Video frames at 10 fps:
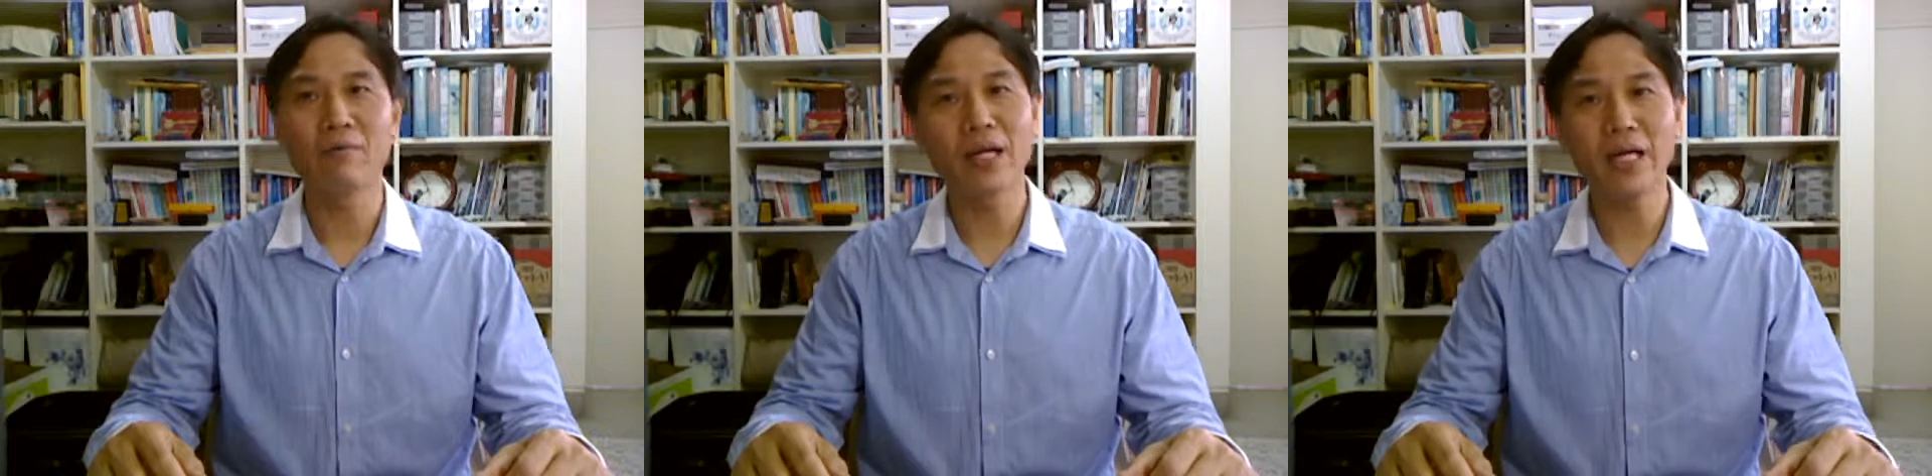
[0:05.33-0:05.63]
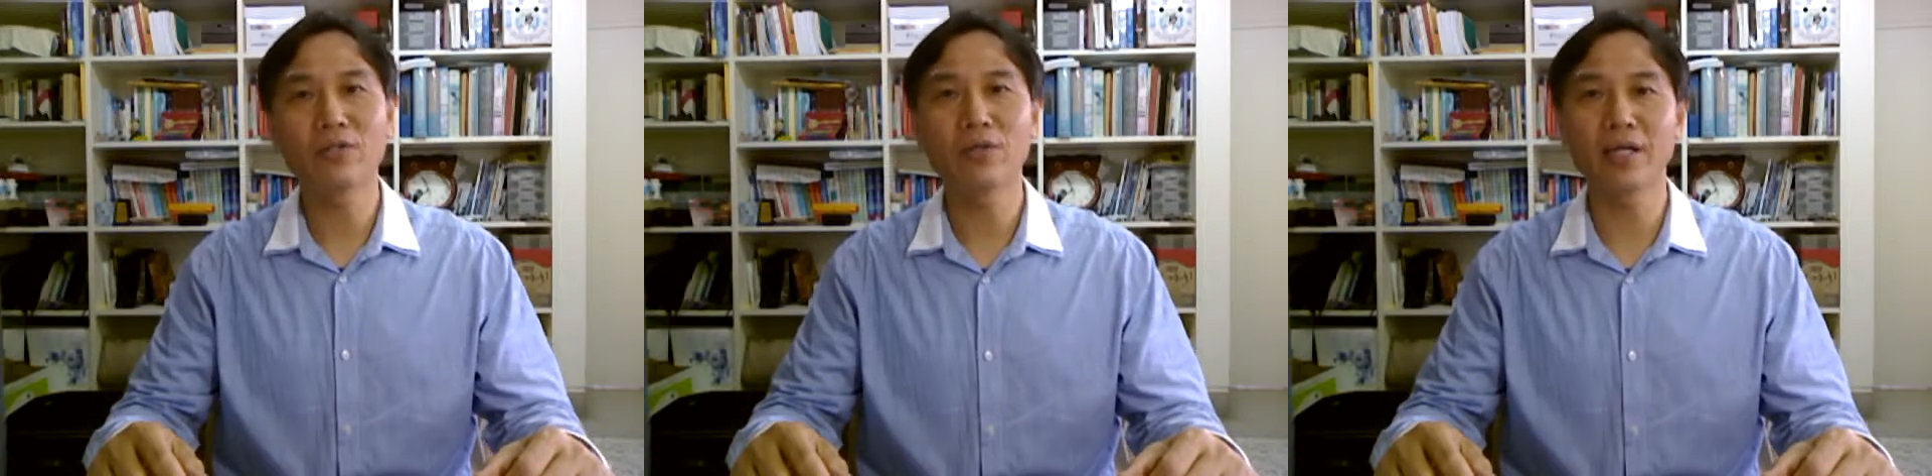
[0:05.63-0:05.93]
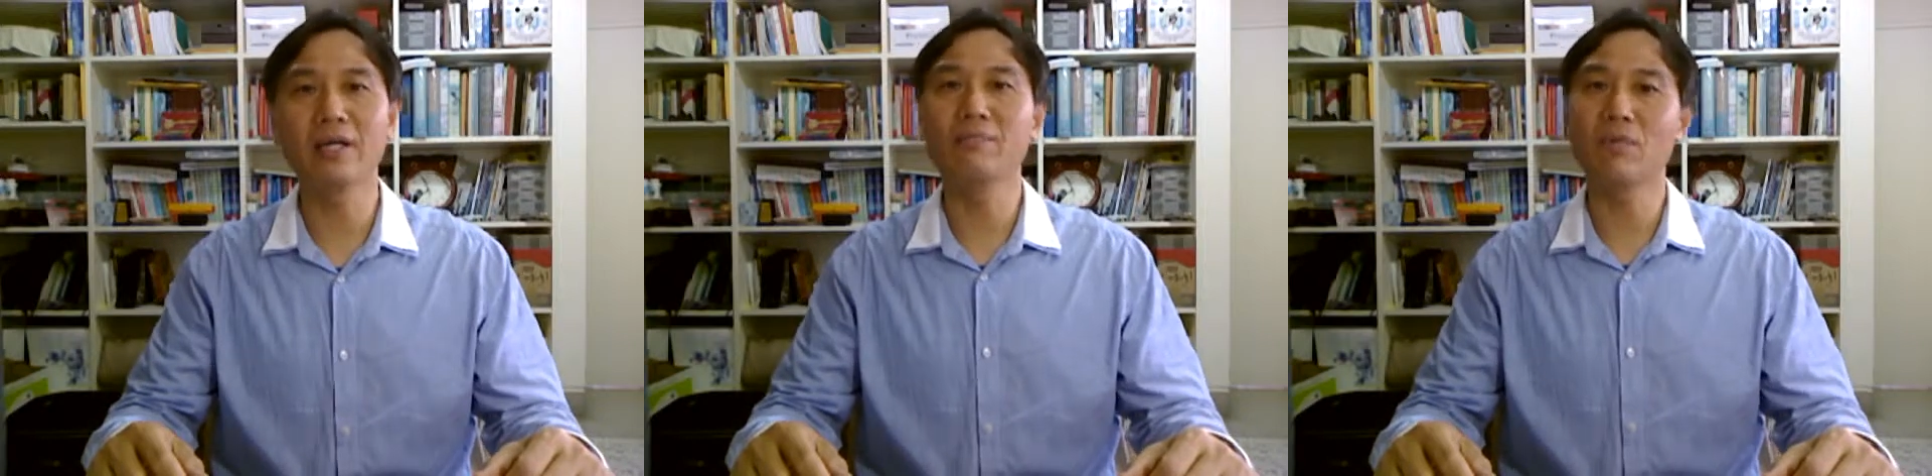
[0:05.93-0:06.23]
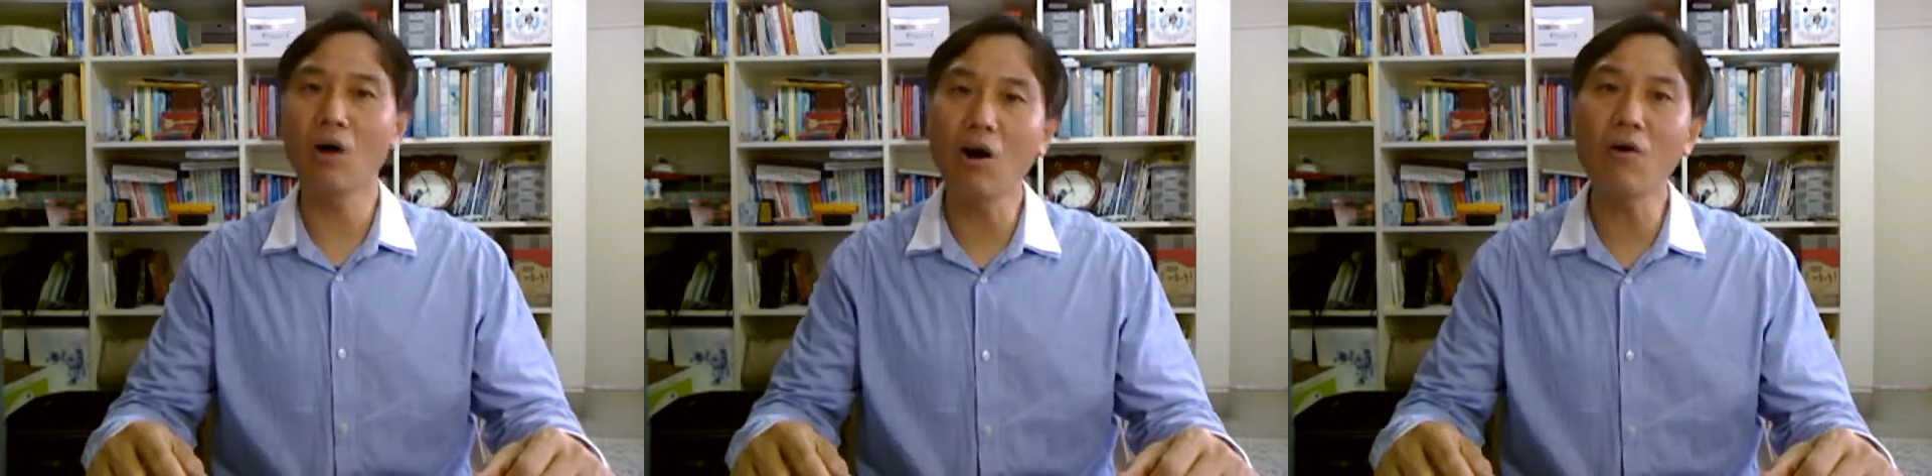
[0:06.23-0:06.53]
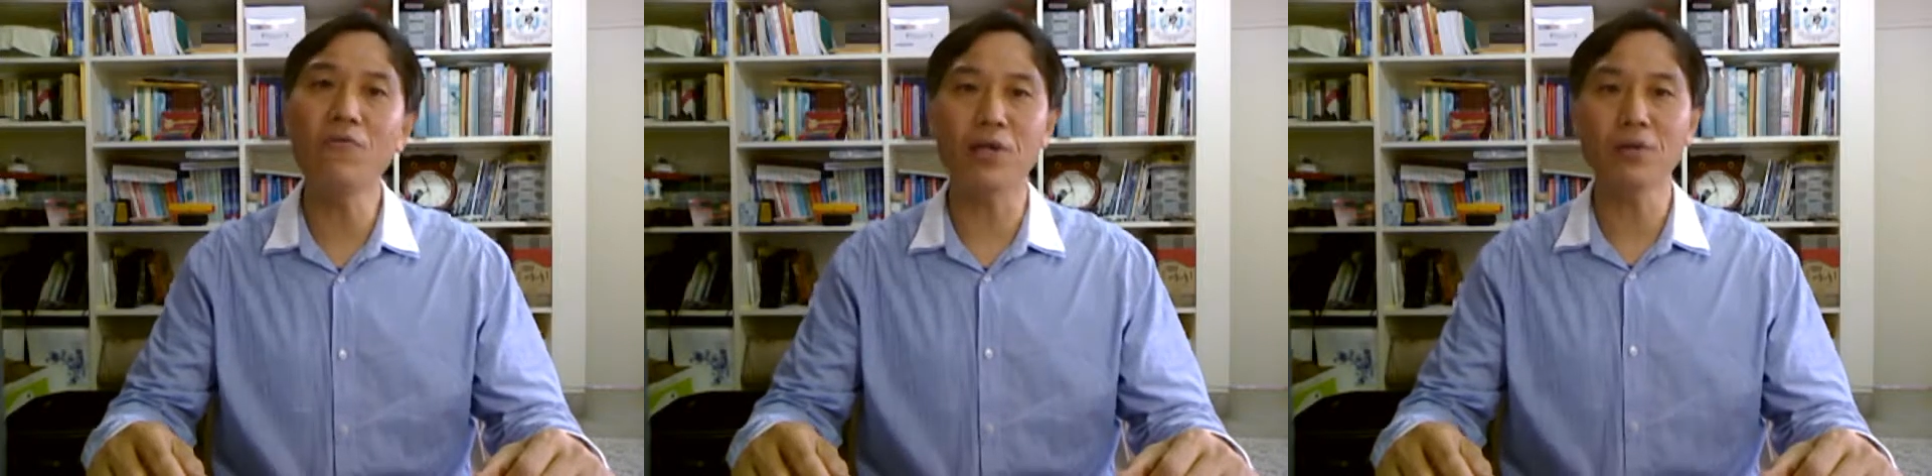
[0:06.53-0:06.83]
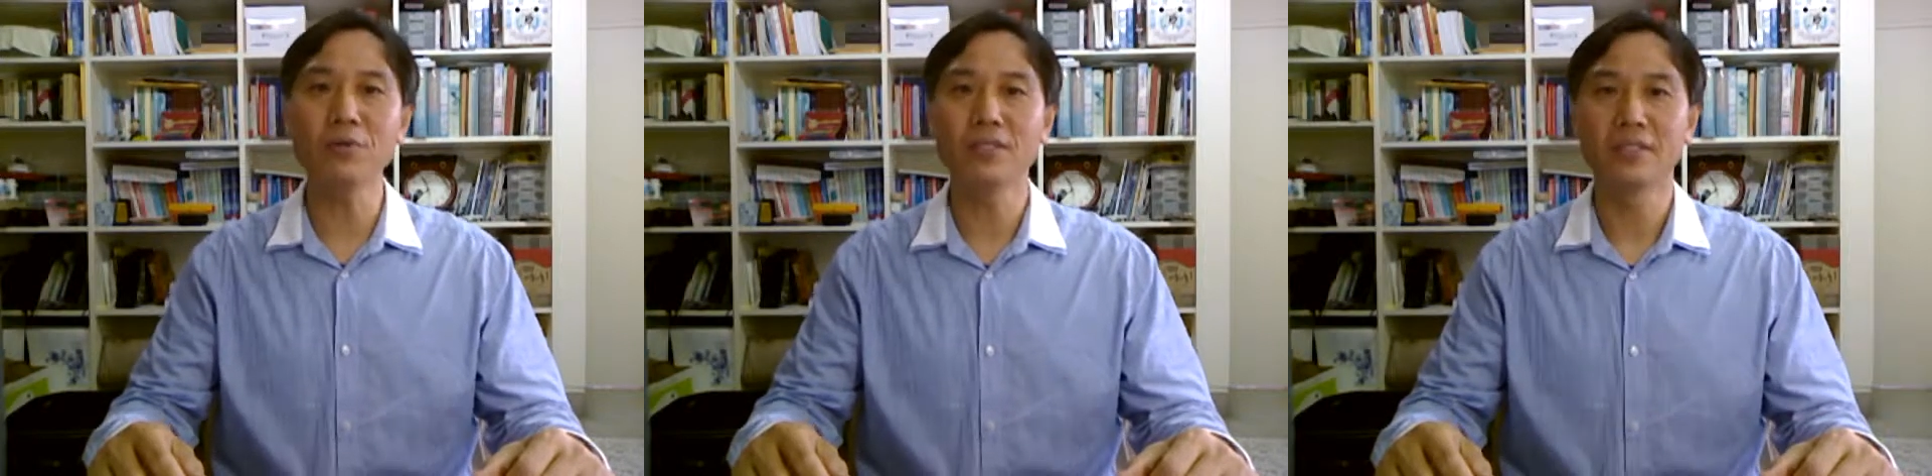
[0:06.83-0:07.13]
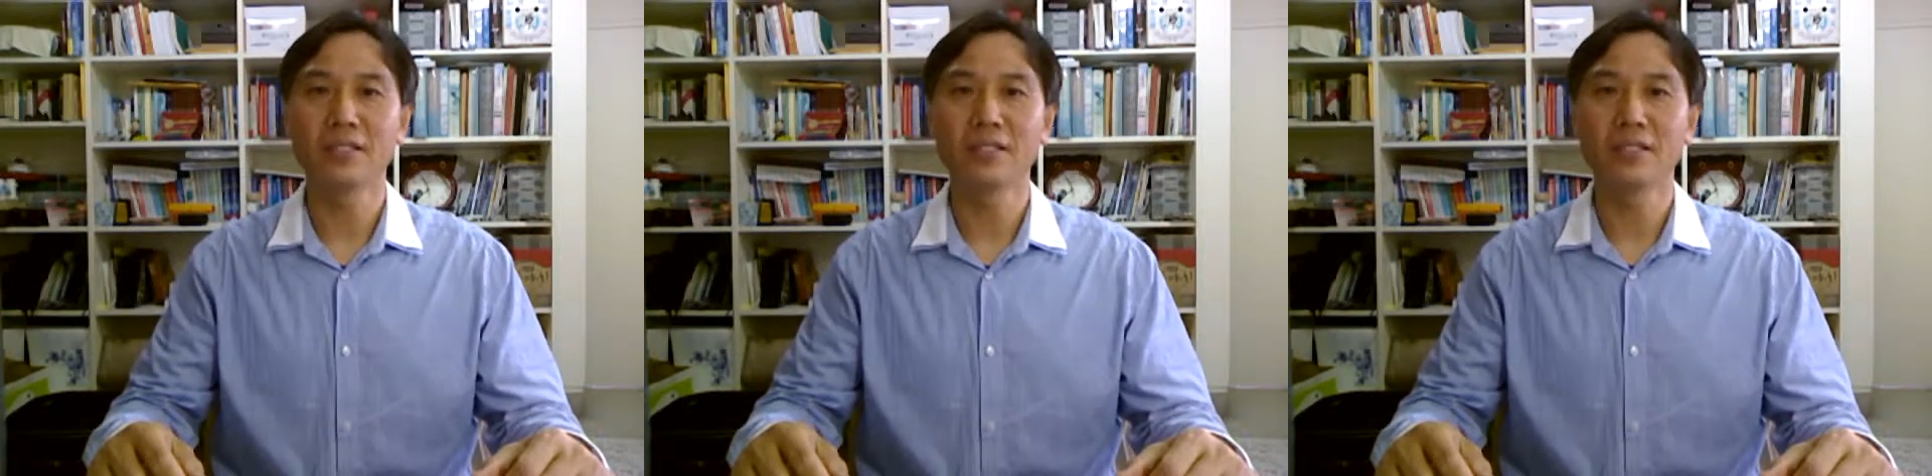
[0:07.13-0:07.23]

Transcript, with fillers: would like to give all of you